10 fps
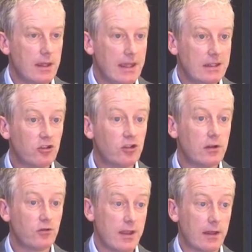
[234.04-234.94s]

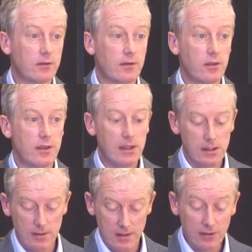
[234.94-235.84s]
initiatives that
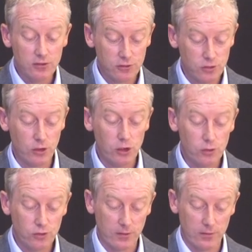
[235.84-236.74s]
the Institute
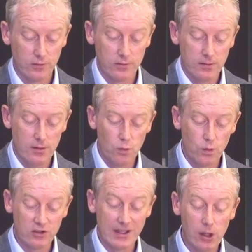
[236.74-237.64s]
uses
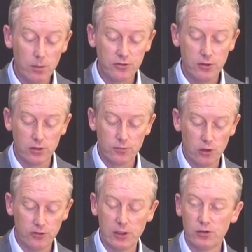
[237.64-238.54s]
which helps the
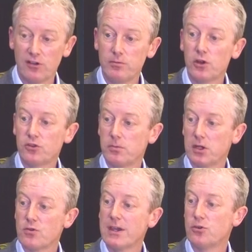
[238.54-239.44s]
university to have much
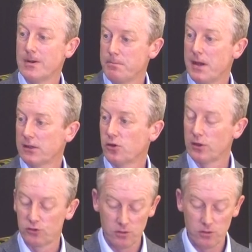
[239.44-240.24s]
greater impact on its